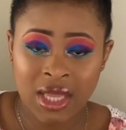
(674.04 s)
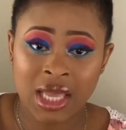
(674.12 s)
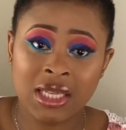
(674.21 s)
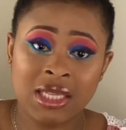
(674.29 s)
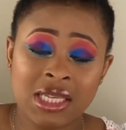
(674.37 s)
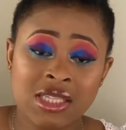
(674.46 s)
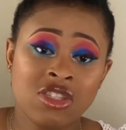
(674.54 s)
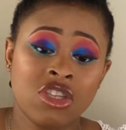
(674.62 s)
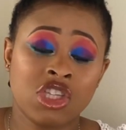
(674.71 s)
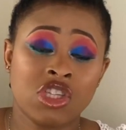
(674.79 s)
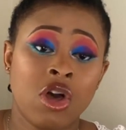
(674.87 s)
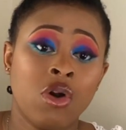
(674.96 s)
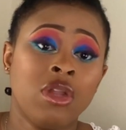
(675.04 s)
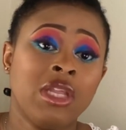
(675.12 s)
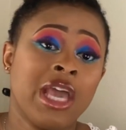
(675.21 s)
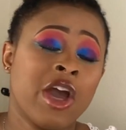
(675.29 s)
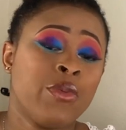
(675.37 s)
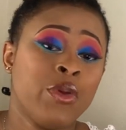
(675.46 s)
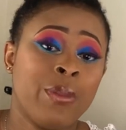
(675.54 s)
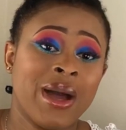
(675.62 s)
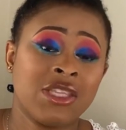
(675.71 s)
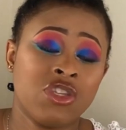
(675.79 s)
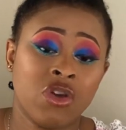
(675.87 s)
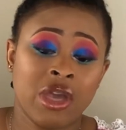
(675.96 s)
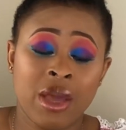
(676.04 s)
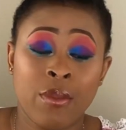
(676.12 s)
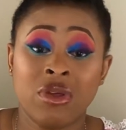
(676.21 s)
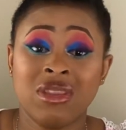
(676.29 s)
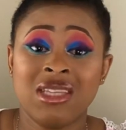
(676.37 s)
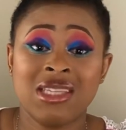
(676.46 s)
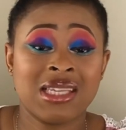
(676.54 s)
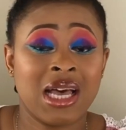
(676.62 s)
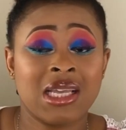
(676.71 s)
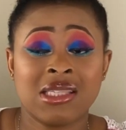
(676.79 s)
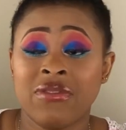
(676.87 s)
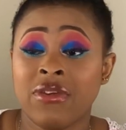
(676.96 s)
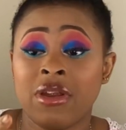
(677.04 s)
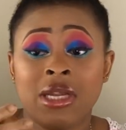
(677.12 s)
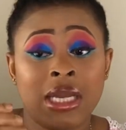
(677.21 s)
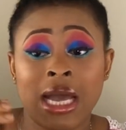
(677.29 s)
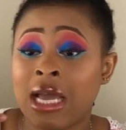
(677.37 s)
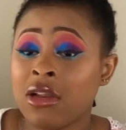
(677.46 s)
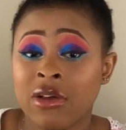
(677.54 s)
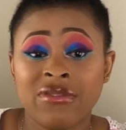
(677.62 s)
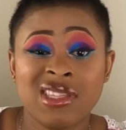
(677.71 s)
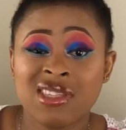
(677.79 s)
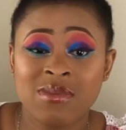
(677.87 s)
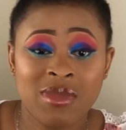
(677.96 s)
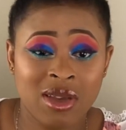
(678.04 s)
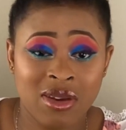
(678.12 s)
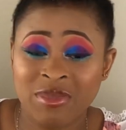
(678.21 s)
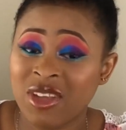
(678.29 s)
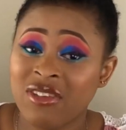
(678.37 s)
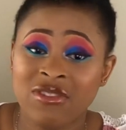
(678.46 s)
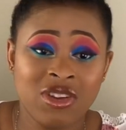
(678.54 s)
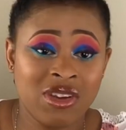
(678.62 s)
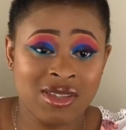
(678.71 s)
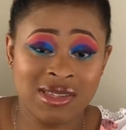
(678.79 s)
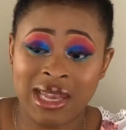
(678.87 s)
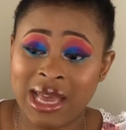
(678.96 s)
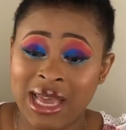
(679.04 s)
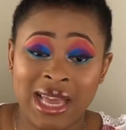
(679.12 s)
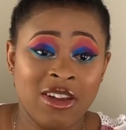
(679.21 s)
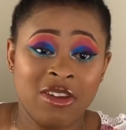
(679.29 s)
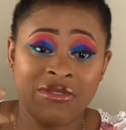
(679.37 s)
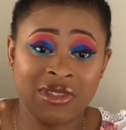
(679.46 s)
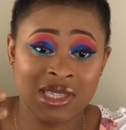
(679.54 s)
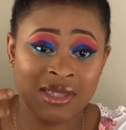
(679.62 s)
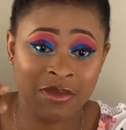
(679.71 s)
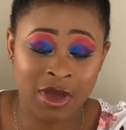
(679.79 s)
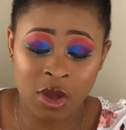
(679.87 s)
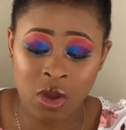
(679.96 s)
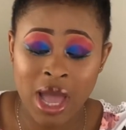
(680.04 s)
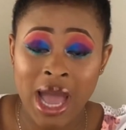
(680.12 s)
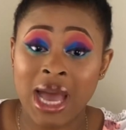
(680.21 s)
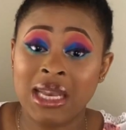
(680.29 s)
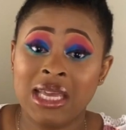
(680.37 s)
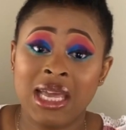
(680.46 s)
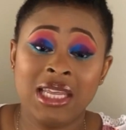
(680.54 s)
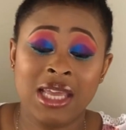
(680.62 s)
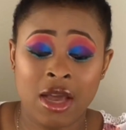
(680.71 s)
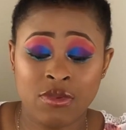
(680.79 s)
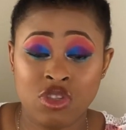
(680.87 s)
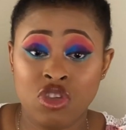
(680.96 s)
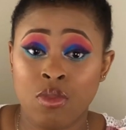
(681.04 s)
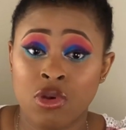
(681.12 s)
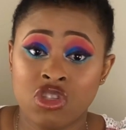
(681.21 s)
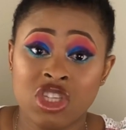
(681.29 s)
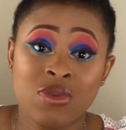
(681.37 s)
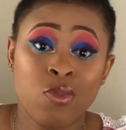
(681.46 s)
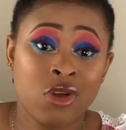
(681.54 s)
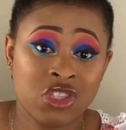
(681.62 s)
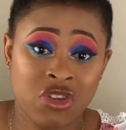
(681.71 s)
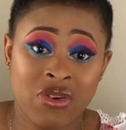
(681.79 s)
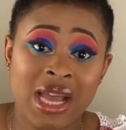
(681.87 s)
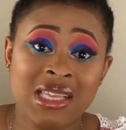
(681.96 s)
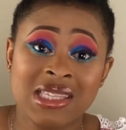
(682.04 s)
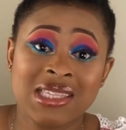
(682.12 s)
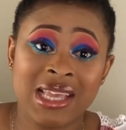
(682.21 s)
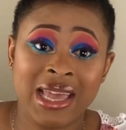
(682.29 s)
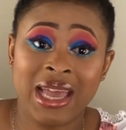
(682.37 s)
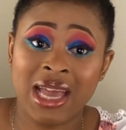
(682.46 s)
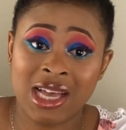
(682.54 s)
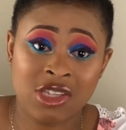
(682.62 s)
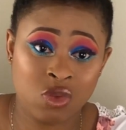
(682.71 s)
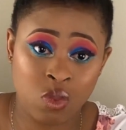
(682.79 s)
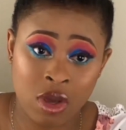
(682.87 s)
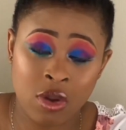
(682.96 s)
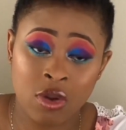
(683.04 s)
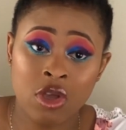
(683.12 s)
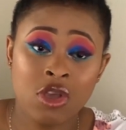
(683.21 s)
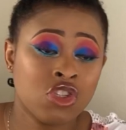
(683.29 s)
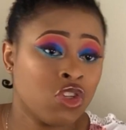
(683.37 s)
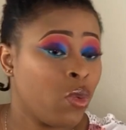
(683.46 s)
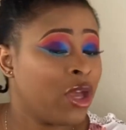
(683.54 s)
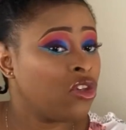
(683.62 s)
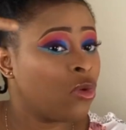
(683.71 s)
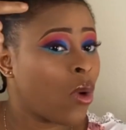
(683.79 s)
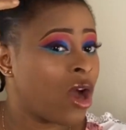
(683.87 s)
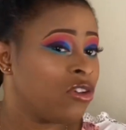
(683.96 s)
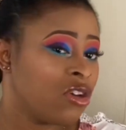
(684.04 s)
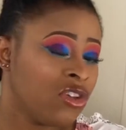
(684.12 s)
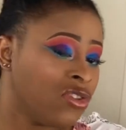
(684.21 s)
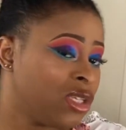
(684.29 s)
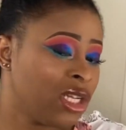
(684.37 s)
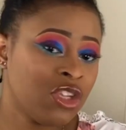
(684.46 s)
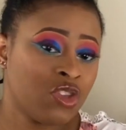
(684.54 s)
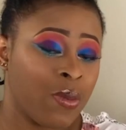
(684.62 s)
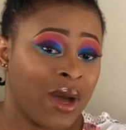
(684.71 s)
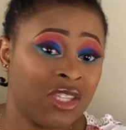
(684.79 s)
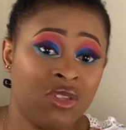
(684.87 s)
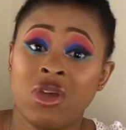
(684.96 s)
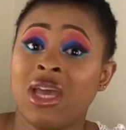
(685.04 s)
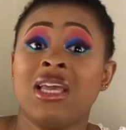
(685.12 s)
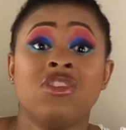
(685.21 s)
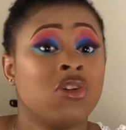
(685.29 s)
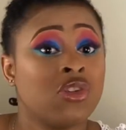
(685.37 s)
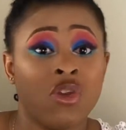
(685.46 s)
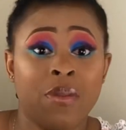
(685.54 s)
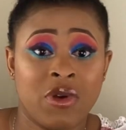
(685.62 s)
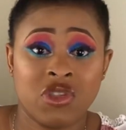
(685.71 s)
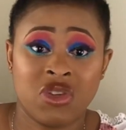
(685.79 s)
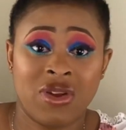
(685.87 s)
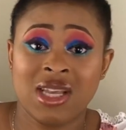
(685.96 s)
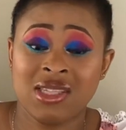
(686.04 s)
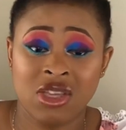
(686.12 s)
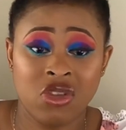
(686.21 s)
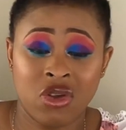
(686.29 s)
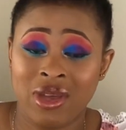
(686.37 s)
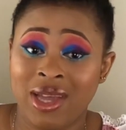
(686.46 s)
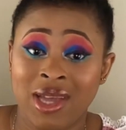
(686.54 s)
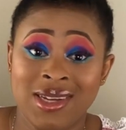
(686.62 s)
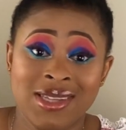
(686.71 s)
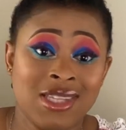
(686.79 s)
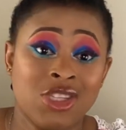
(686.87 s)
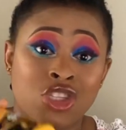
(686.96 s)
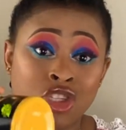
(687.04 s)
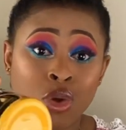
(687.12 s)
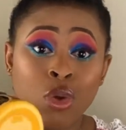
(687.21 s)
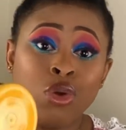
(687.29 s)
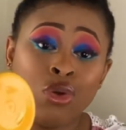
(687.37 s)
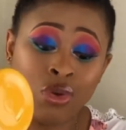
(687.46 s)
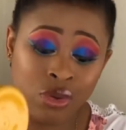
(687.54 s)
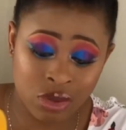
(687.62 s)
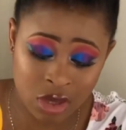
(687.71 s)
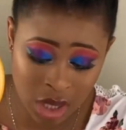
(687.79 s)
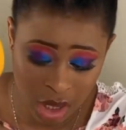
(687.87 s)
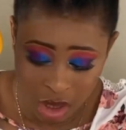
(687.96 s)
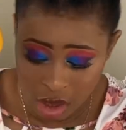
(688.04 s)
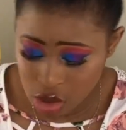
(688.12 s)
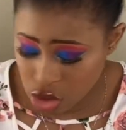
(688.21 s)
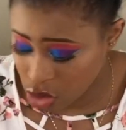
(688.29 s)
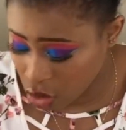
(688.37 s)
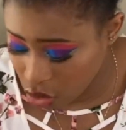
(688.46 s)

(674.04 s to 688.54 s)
This does not only help you pat your hair, but this has a very I love the smell. I'm not even going to lie, I love the smell. And then it helps you it moisturizes the hair as well. So while you're using it to pat your hair, it's also moisturizing your hair. This is so good, so